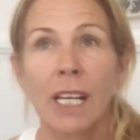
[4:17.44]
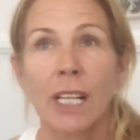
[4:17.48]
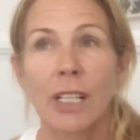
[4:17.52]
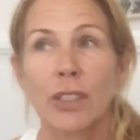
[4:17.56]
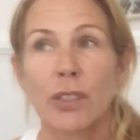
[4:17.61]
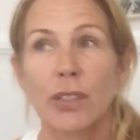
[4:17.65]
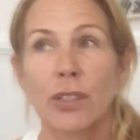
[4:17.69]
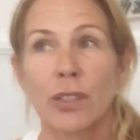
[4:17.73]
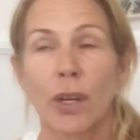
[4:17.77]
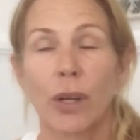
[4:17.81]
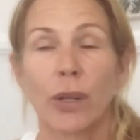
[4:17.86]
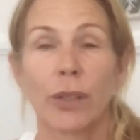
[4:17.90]

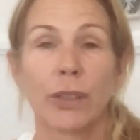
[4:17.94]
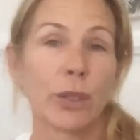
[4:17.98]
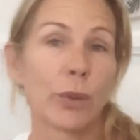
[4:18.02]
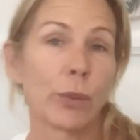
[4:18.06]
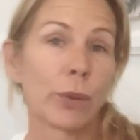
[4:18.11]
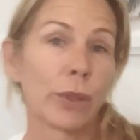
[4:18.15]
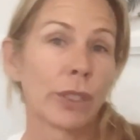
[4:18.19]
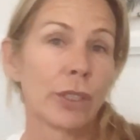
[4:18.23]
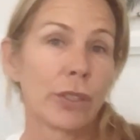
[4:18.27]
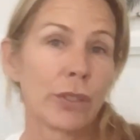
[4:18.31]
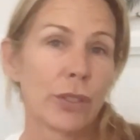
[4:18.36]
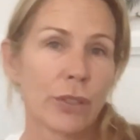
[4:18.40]
So you
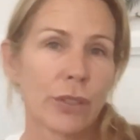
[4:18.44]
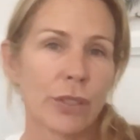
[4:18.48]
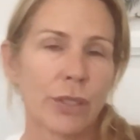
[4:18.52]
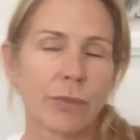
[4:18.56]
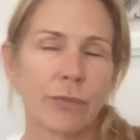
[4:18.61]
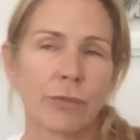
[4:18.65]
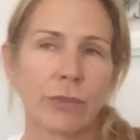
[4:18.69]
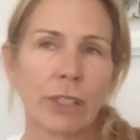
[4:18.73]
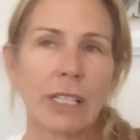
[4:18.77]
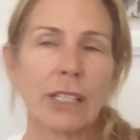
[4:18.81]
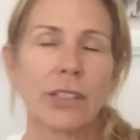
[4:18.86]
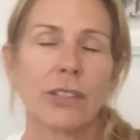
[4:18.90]
want to do
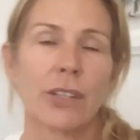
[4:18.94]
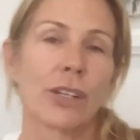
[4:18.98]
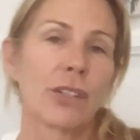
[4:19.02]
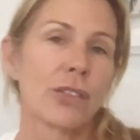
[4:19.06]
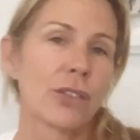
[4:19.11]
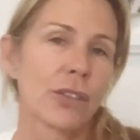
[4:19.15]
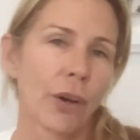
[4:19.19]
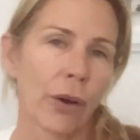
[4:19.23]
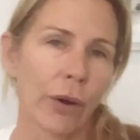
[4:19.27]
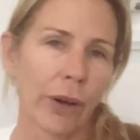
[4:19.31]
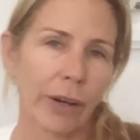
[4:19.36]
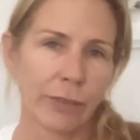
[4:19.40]
some
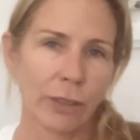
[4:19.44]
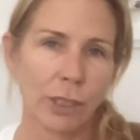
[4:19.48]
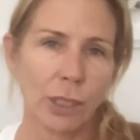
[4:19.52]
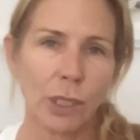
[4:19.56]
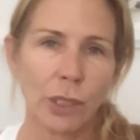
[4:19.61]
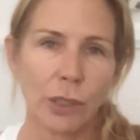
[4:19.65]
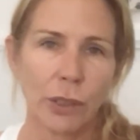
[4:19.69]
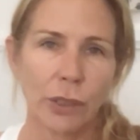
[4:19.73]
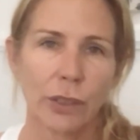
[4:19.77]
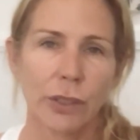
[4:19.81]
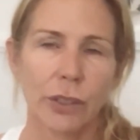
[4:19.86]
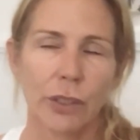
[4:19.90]
research, go have a
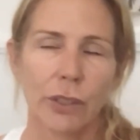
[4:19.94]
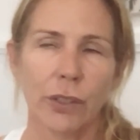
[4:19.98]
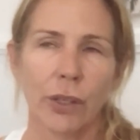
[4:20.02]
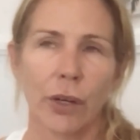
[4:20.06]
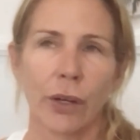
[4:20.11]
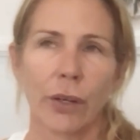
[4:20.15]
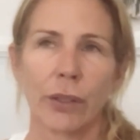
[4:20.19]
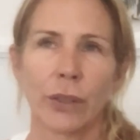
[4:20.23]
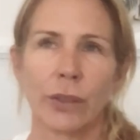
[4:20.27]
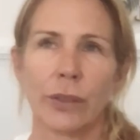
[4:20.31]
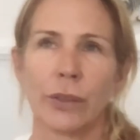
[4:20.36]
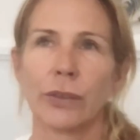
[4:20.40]
look,
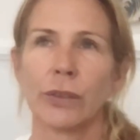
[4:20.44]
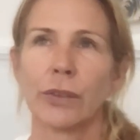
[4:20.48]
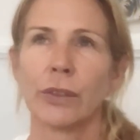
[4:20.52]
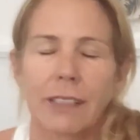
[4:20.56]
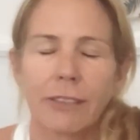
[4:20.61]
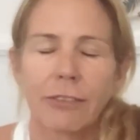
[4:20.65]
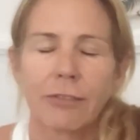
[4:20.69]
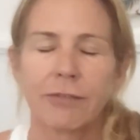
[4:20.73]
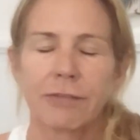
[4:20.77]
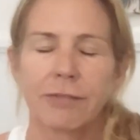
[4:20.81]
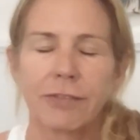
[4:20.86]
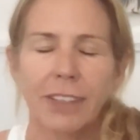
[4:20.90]

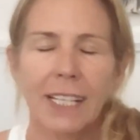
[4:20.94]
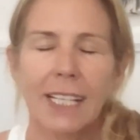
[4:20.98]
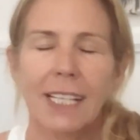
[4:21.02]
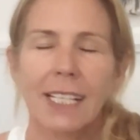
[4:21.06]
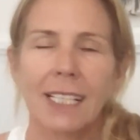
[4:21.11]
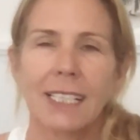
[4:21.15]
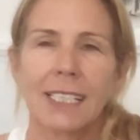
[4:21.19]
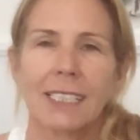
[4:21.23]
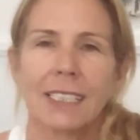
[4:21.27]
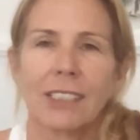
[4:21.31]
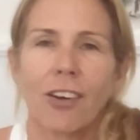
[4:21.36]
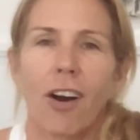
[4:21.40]
the
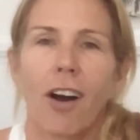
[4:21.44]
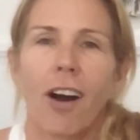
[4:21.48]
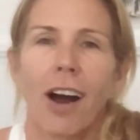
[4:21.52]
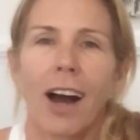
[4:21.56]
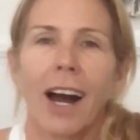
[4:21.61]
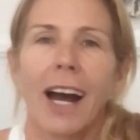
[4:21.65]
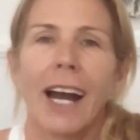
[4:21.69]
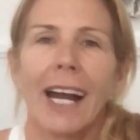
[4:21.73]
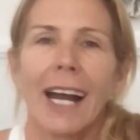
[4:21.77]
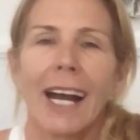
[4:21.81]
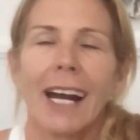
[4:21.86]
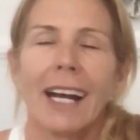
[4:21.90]
feeling that
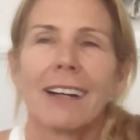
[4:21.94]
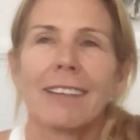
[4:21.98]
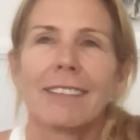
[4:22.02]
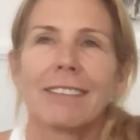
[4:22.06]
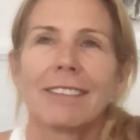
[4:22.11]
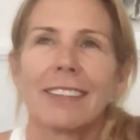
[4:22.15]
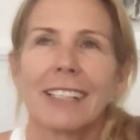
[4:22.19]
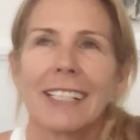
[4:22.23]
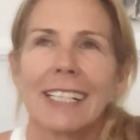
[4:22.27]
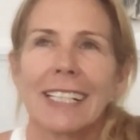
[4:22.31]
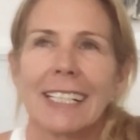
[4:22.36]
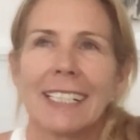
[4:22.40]
I
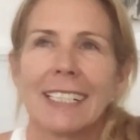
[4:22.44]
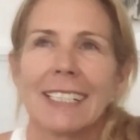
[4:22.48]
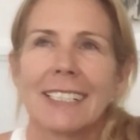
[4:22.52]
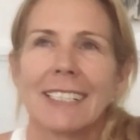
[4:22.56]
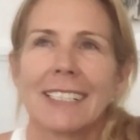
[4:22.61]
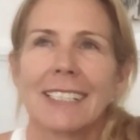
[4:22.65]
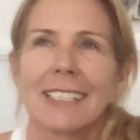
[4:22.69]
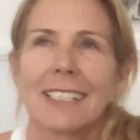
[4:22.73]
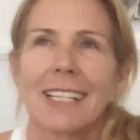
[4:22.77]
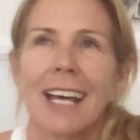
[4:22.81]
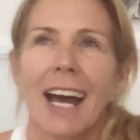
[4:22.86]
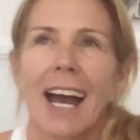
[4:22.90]
have
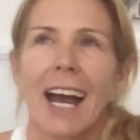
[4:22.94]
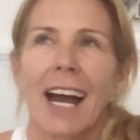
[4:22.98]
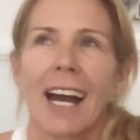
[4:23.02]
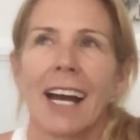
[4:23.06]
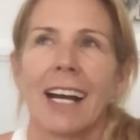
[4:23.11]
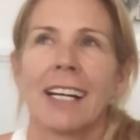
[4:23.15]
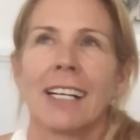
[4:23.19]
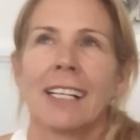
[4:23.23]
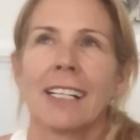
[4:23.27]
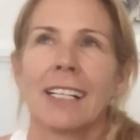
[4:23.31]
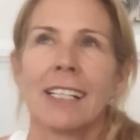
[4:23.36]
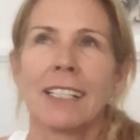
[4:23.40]
is
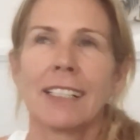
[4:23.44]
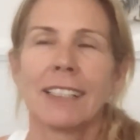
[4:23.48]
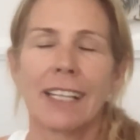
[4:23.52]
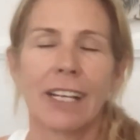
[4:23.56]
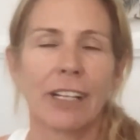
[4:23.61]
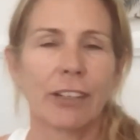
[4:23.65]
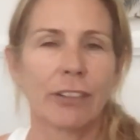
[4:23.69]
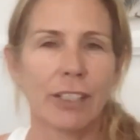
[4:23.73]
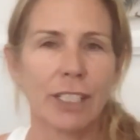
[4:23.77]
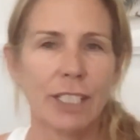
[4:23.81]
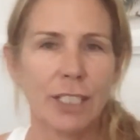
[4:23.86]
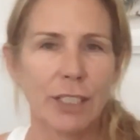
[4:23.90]
that
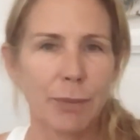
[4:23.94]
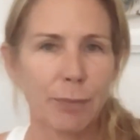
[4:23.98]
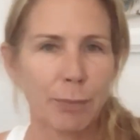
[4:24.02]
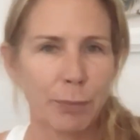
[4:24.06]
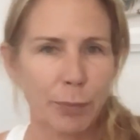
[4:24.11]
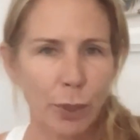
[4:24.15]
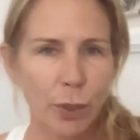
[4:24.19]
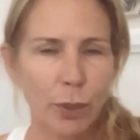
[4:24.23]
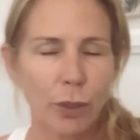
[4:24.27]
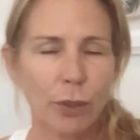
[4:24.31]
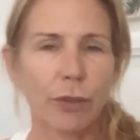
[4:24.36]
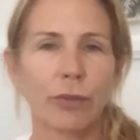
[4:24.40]
there is
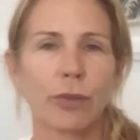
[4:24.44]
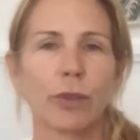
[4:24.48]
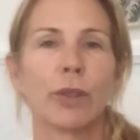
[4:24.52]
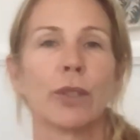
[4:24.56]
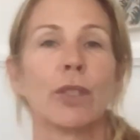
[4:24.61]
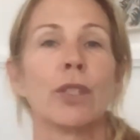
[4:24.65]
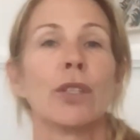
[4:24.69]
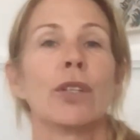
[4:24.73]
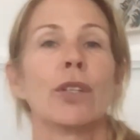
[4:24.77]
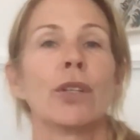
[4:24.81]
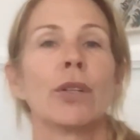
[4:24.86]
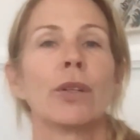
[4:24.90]
beautiful
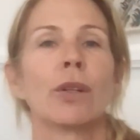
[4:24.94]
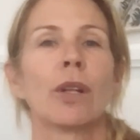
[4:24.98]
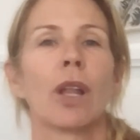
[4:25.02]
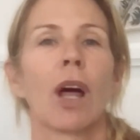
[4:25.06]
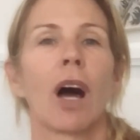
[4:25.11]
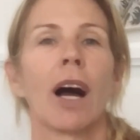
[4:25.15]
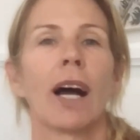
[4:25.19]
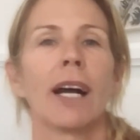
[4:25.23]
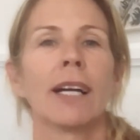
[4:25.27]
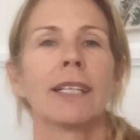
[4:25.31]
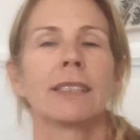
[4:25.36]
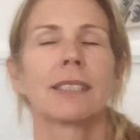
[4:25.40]
new
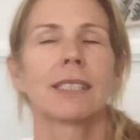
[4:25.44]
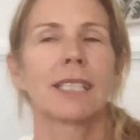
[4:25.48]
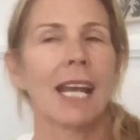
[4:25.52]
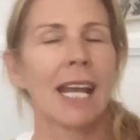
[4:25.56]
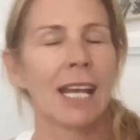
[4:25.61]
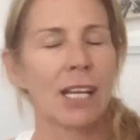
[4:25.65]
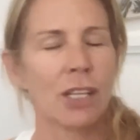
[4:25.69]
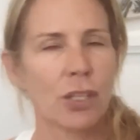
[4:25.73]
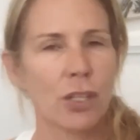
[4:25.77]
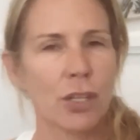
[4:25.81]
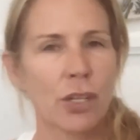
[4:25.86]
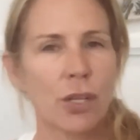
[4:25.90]
light
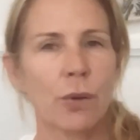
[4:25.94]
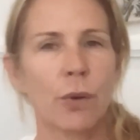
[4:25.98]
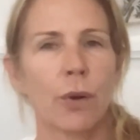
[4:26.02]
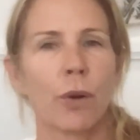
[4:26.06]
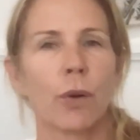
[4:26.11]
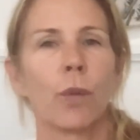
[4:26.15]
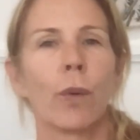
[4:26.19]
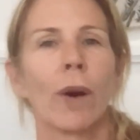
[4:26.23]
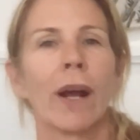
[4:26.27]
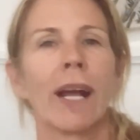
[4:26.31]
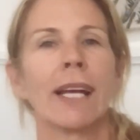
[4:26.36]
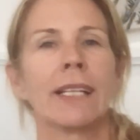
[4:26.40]
and new
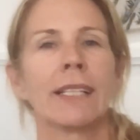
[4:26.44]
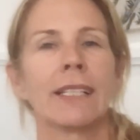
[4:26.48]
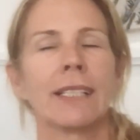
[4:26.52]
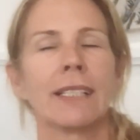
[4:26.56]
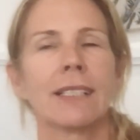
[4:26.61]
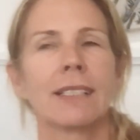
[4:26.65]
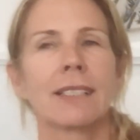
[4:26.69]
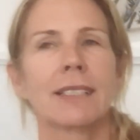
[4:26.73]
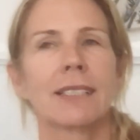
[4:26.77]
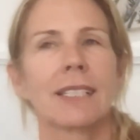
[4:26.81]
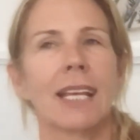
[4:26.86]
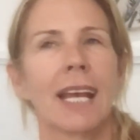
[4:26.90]

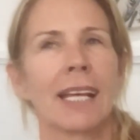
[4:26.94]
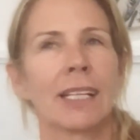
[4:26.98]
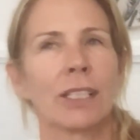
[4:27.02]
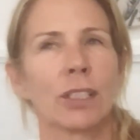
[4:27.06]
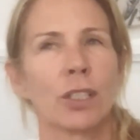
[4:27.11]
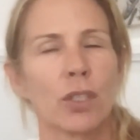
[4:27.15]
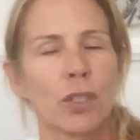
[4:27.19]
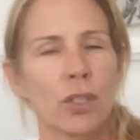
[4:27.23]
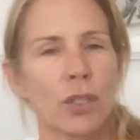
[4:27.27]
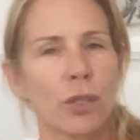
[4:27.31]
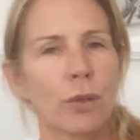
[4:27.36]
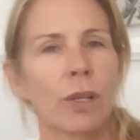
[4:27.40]
awareness and
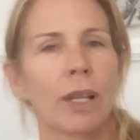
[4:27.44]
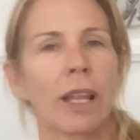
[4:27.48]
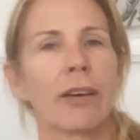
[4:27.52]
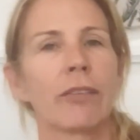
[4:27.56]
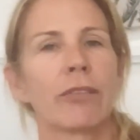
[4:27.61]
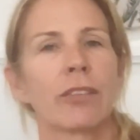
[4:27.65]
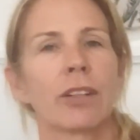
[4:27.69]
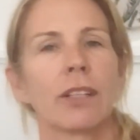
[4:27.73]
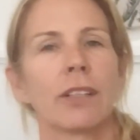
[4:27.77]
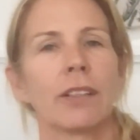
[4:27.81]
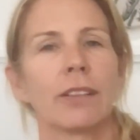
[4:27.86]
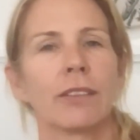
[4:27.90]
a new
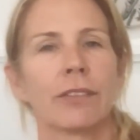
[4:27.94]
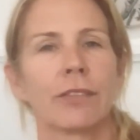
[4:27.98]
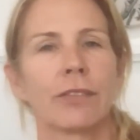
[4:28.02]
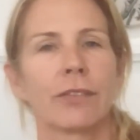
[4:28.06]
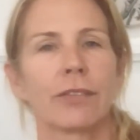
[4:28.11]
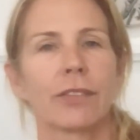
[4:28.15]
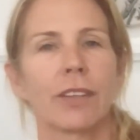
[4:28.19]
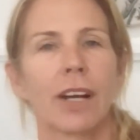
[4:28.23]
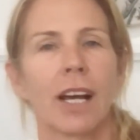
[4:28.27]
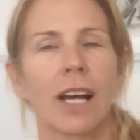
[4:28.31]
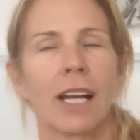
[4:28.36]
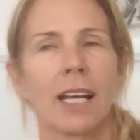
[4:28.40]
level of